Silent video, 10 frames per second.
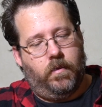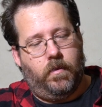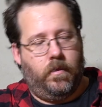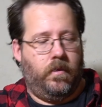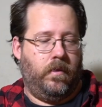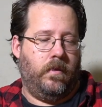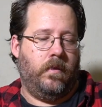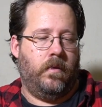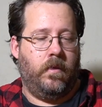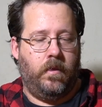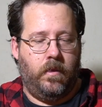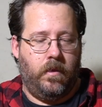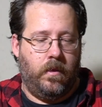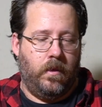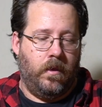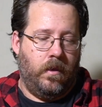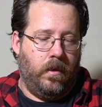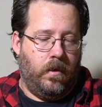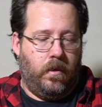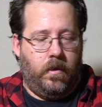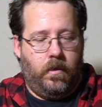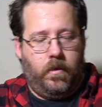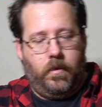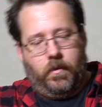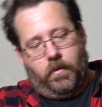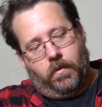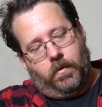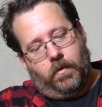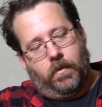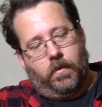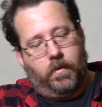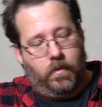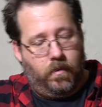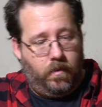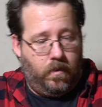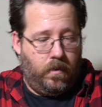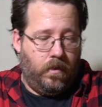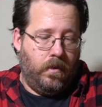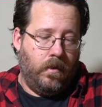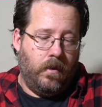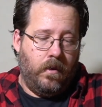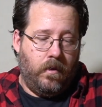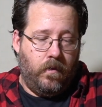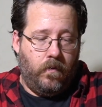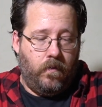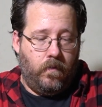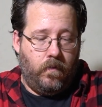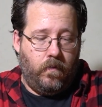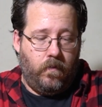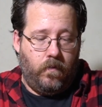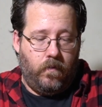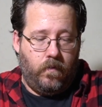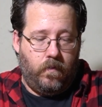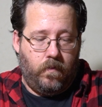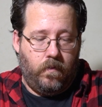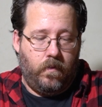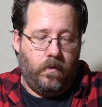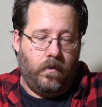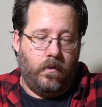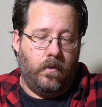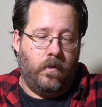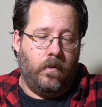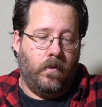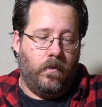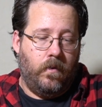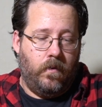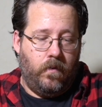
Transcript: No one is speaking in this clip.